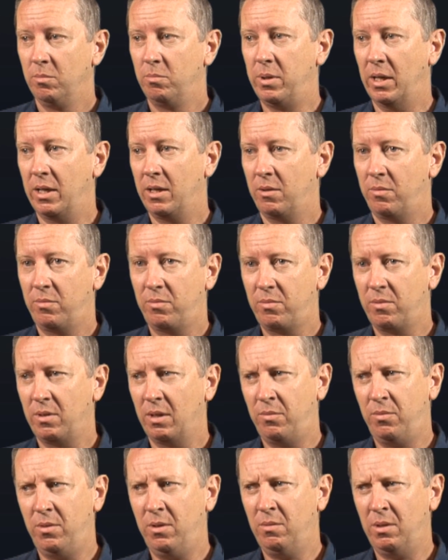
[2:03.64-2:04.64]
but if
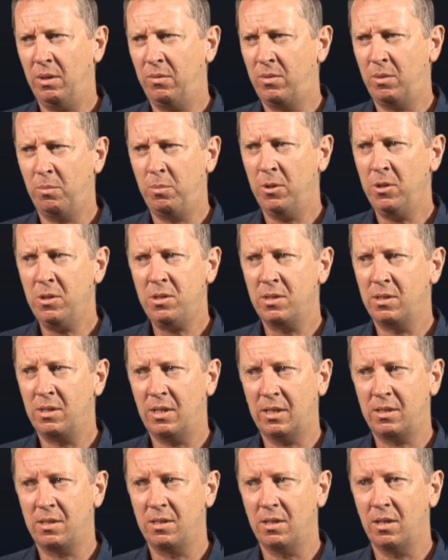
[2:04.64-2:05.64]
the person
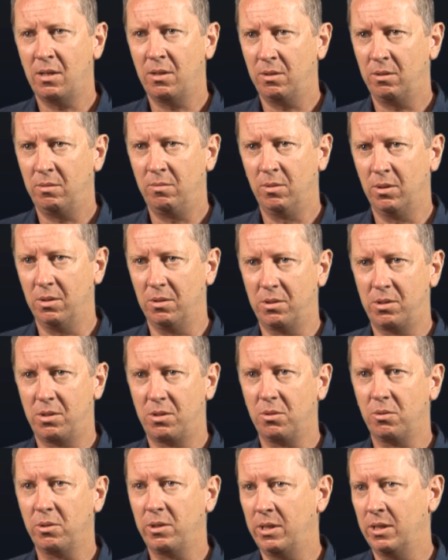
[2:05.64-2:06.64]
doesn't know what the
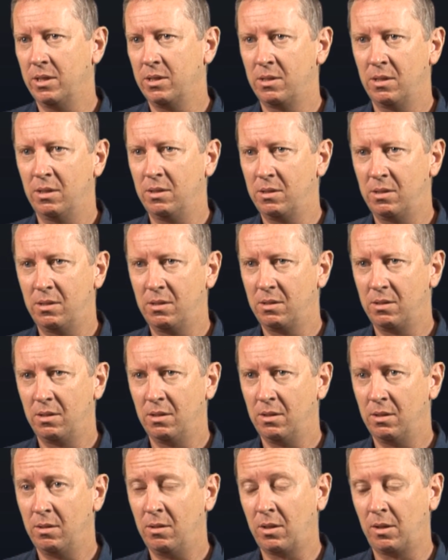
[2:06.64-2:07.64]
story is, it's
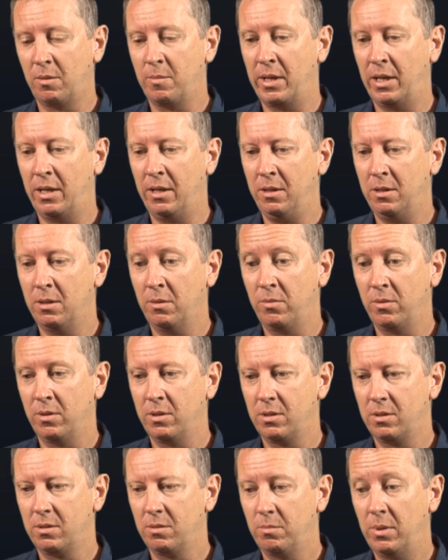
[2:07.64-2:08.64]
not going to make any
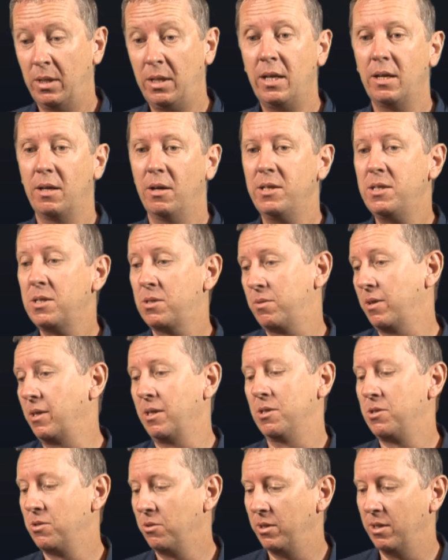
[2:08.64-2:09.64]
difference. But yeah, I just really
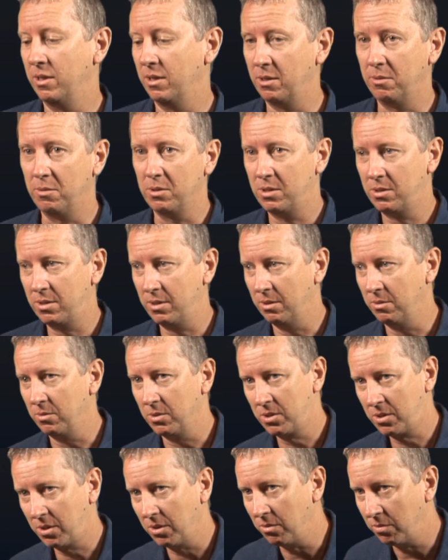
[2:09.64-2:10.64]
enjoyed it. It
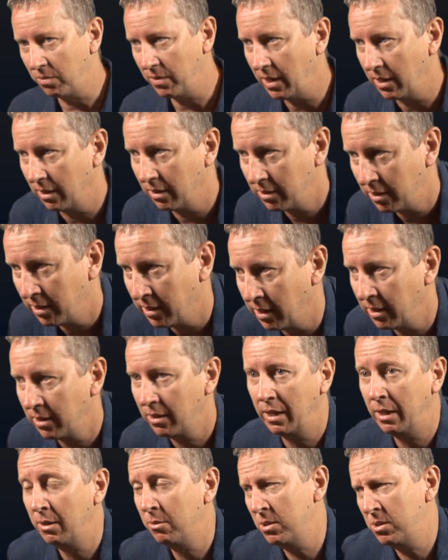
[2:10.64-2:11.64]
was good fun, you know,
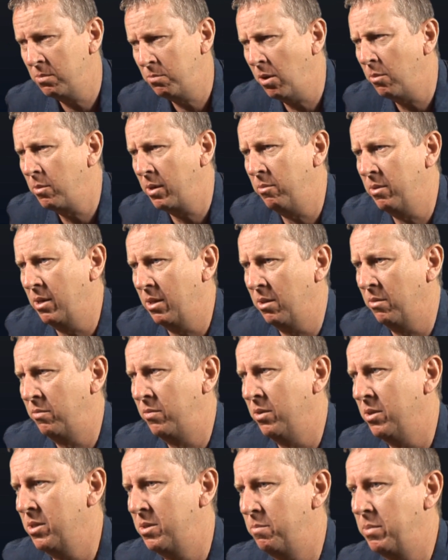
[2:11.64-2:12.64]
and it was probably one of the
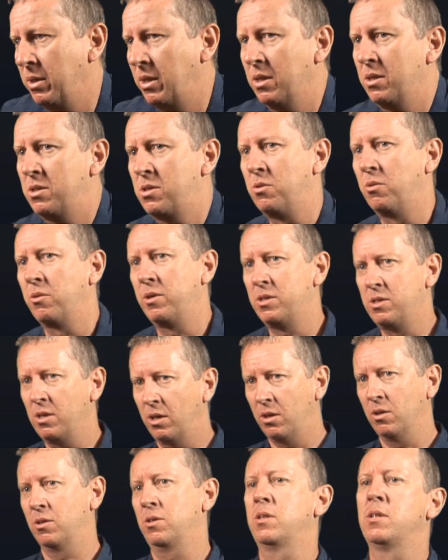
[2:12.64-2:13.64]
first bigger stories I
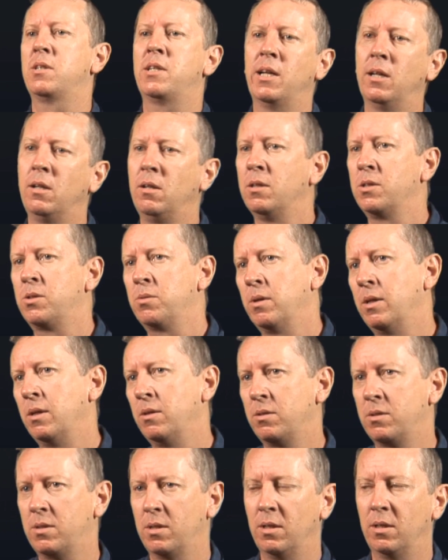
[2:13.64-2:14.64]
got to tell as
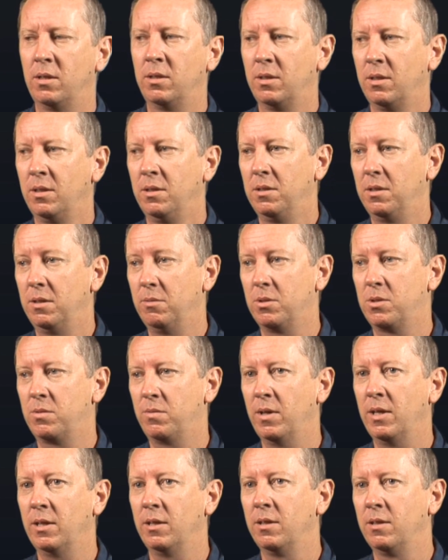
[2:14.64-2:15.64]
well, so it was
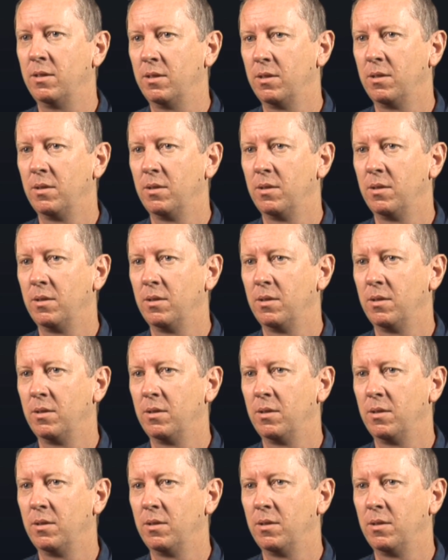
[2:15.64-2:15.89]
fun.